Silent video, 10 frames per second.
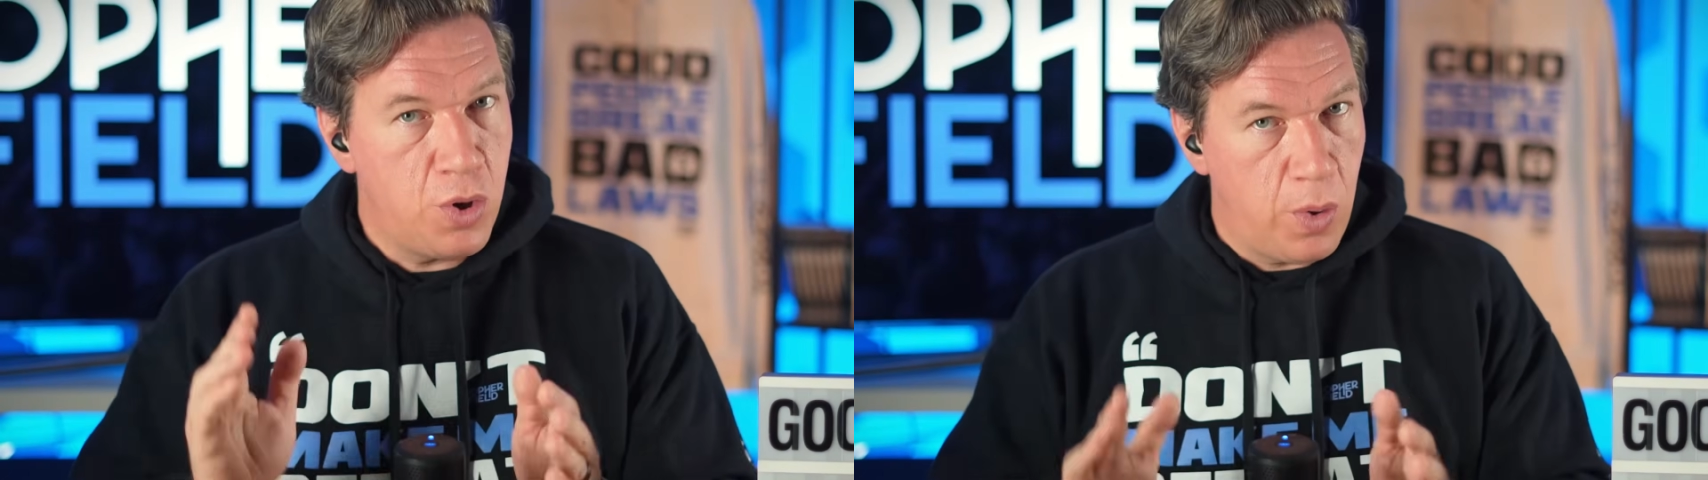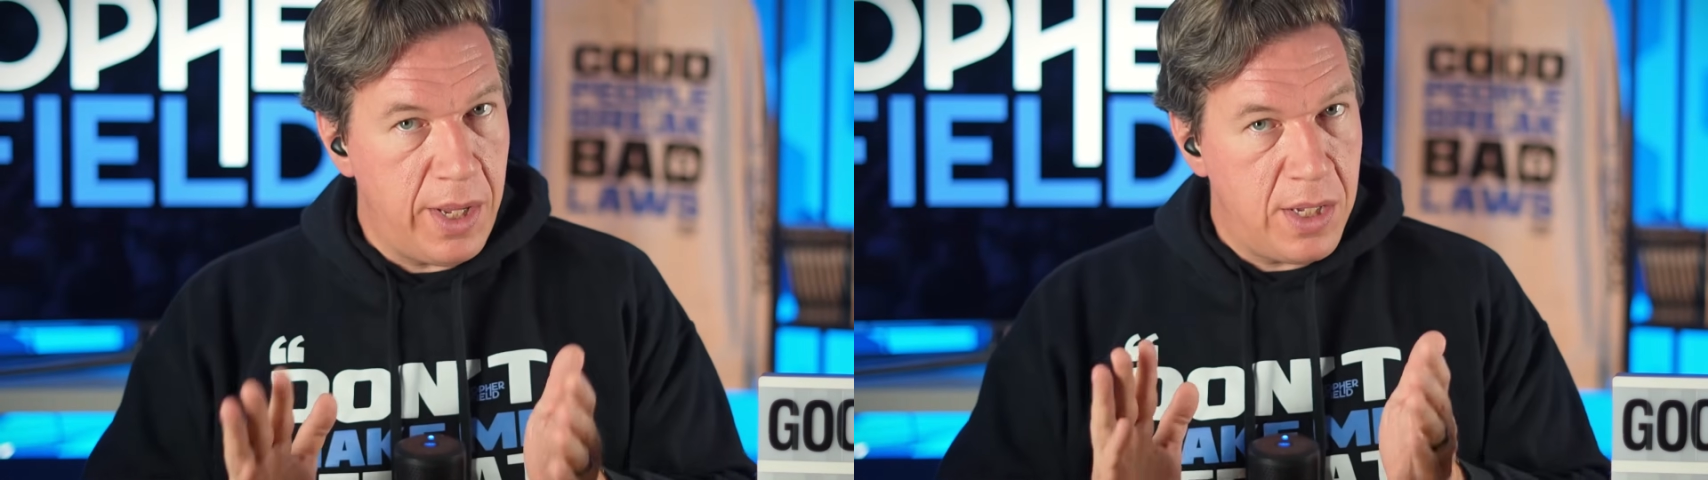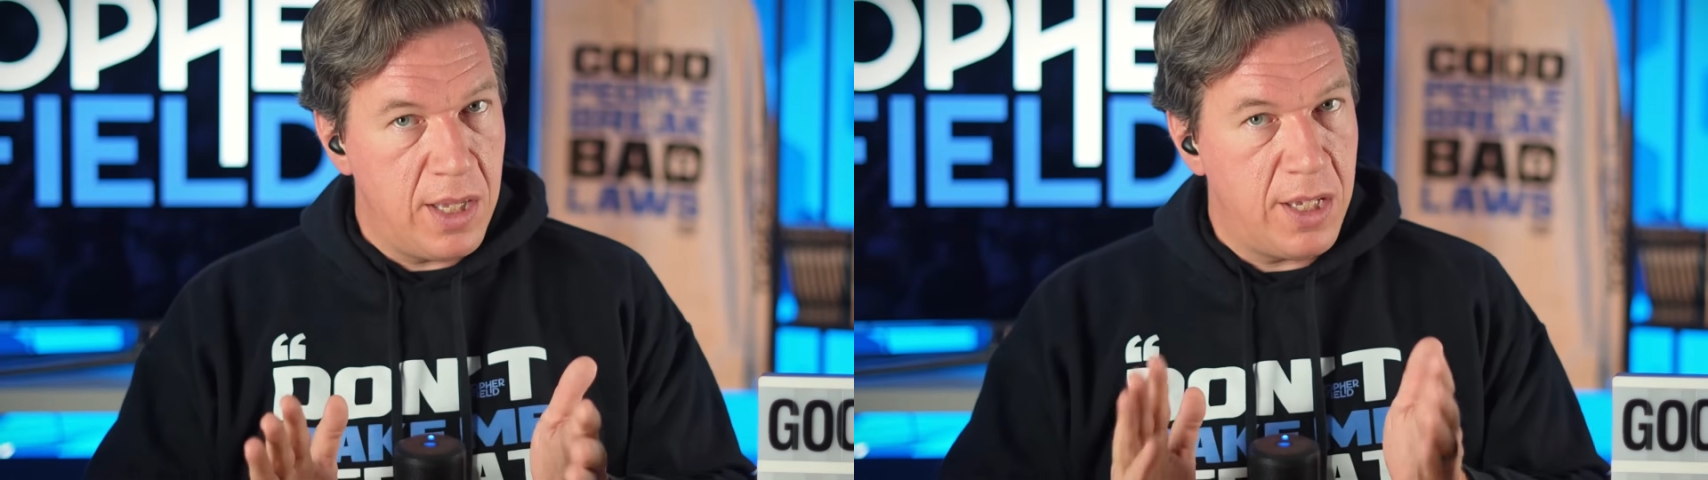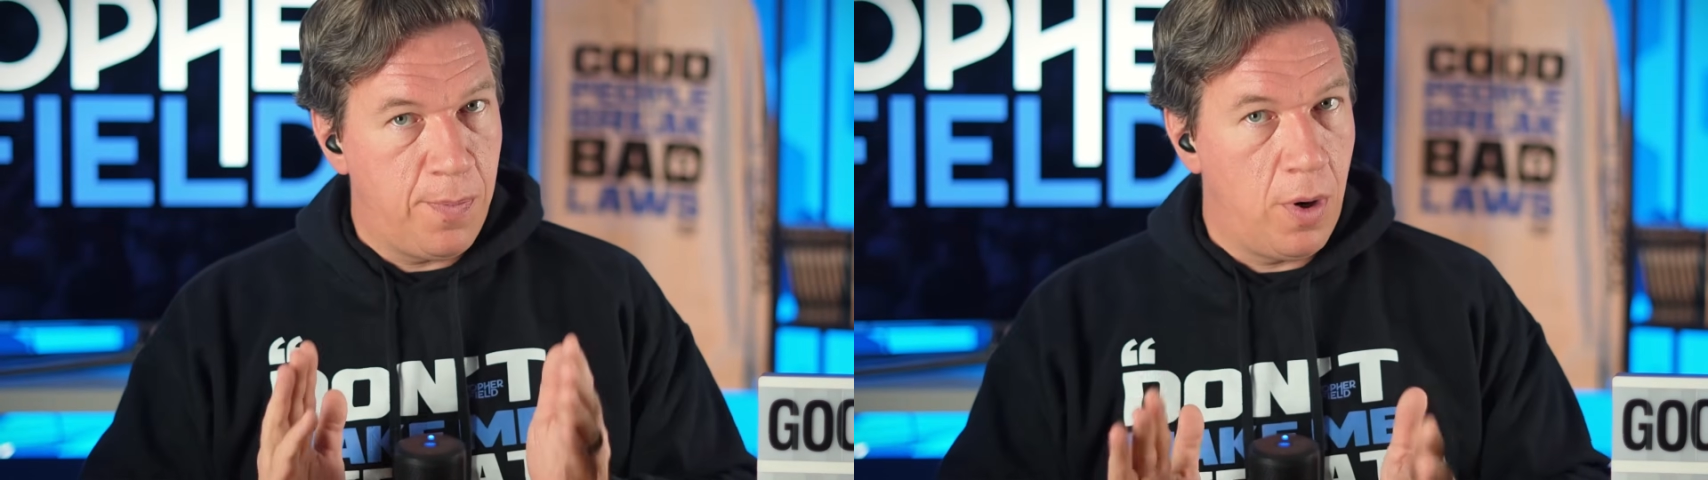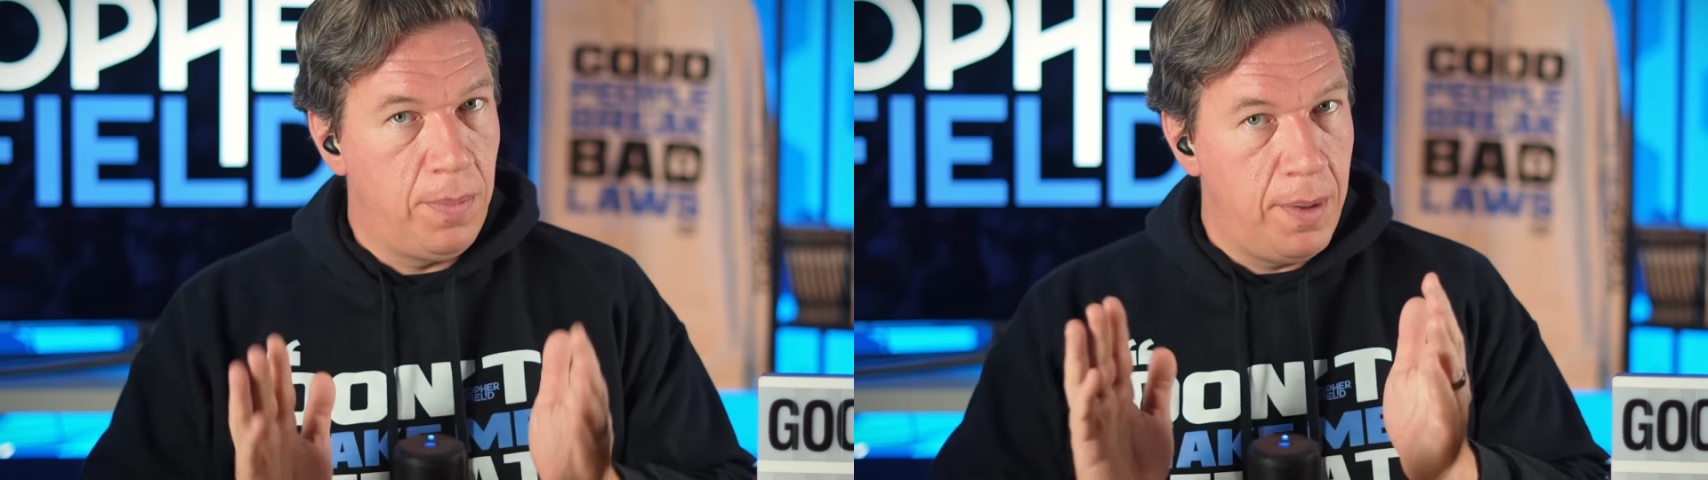trace this
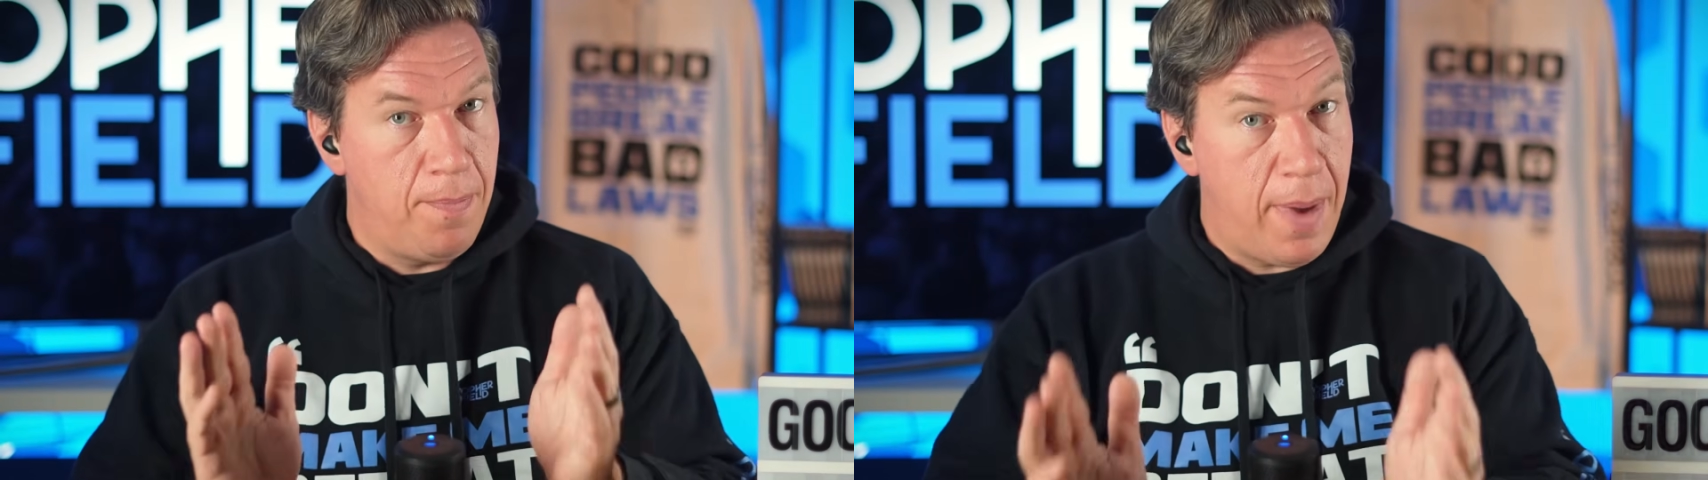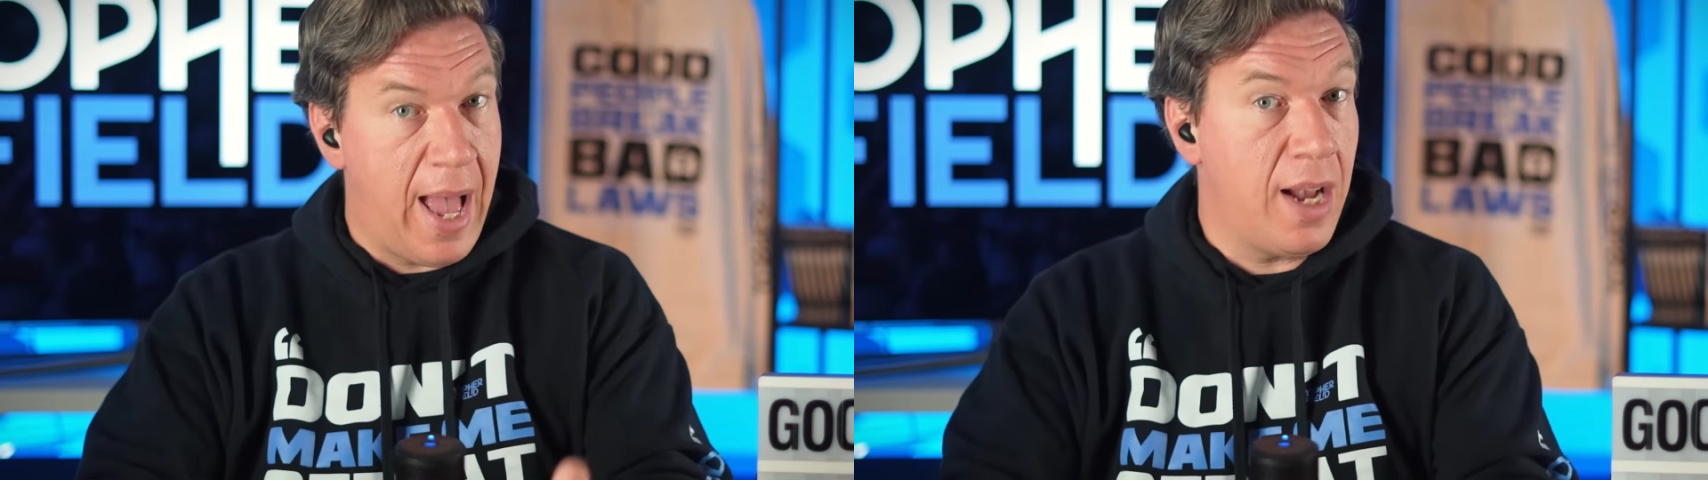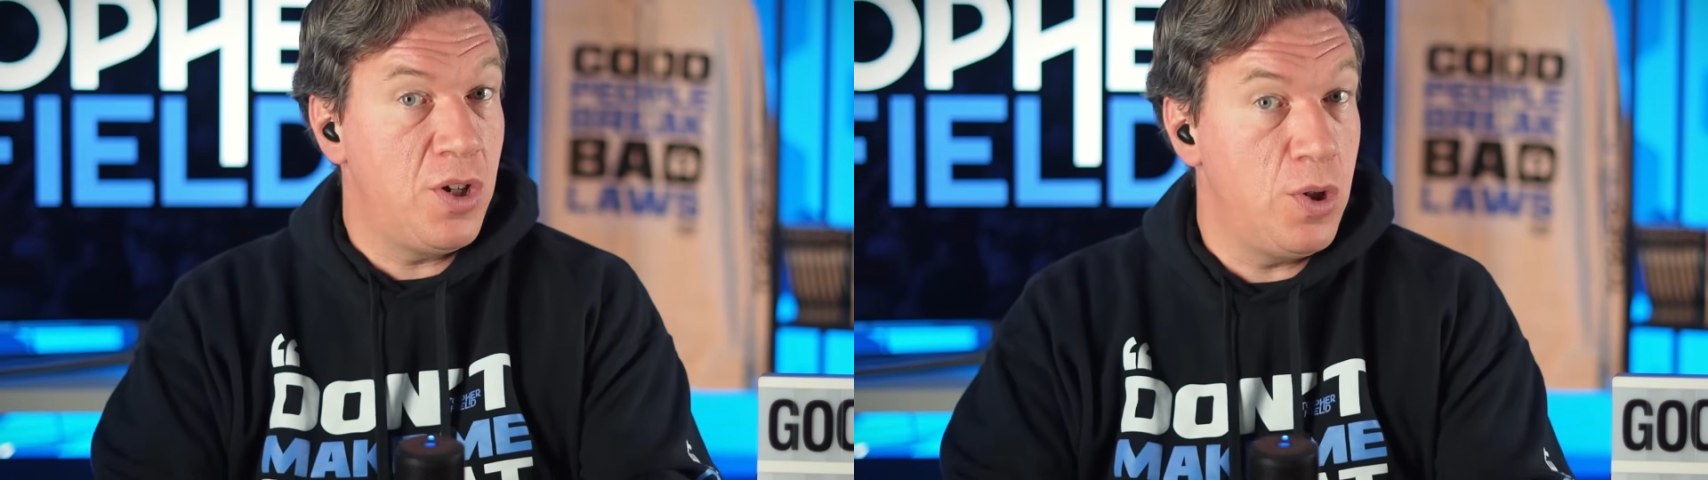problem back